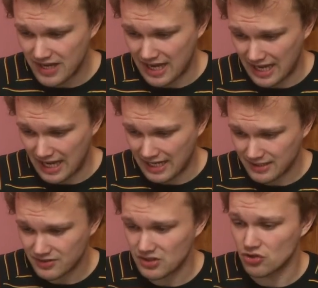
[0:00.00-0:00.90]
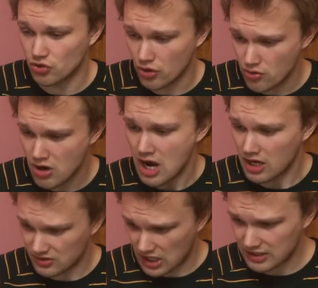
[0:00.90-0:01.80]
And it's as true
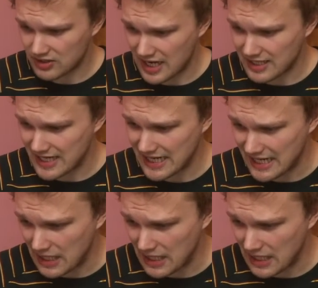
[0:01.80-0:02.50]
as I stand here,